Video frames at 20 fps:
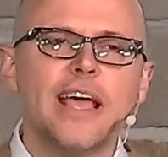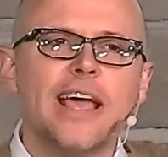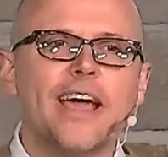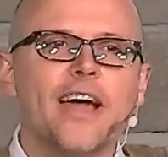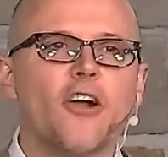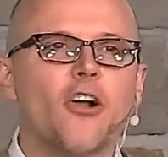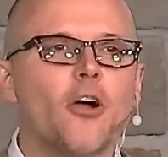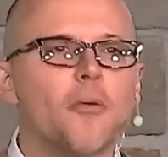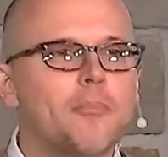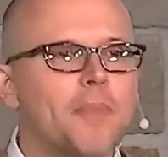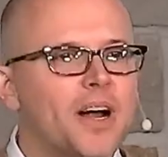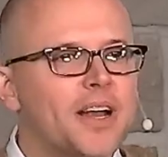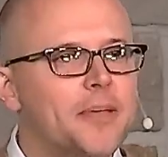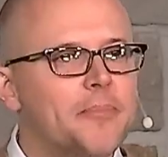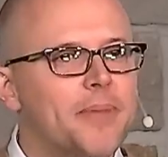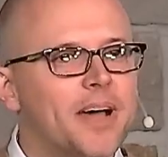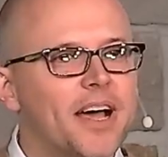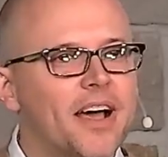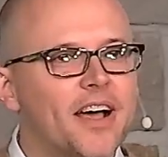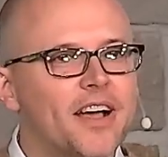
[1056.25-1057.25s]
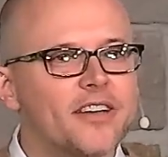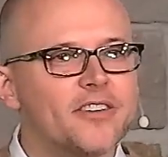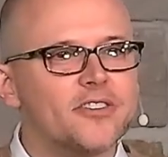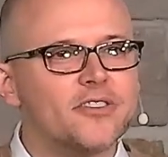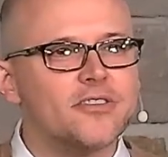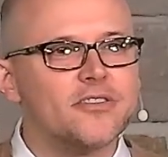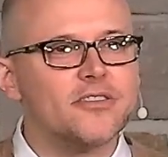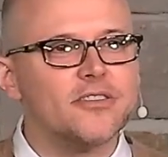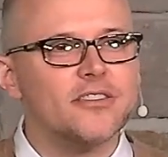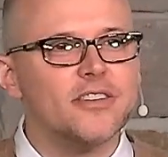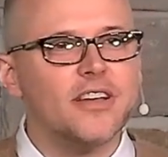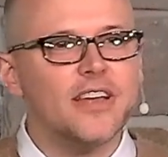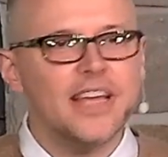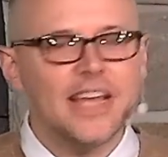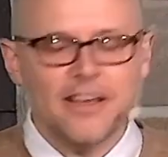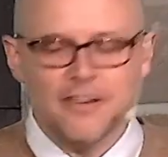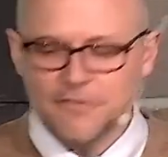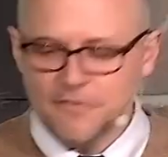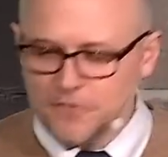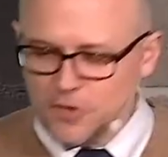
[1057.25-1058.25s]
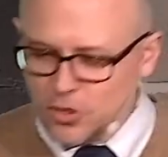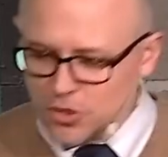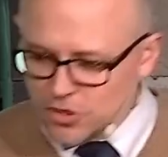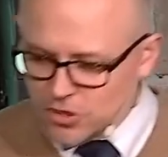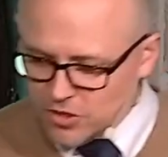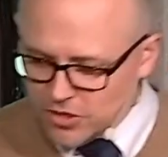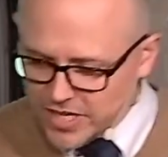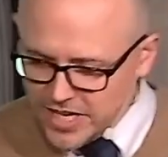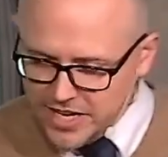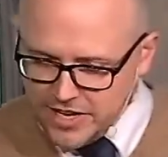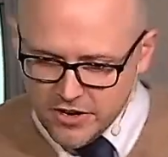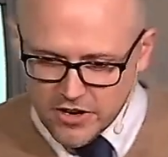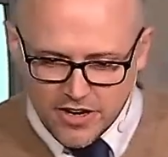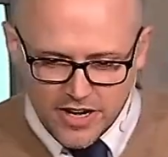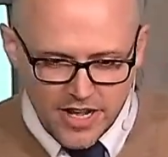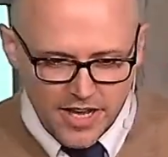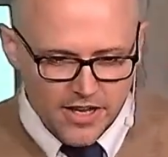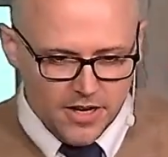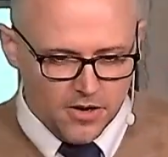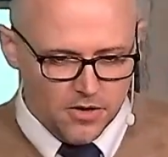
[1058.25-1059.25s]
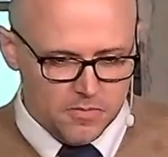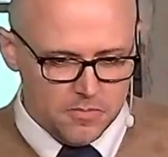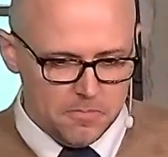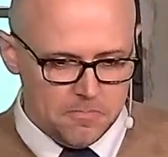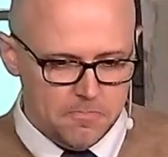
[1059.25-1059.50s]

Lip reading: and our money bags full here and now,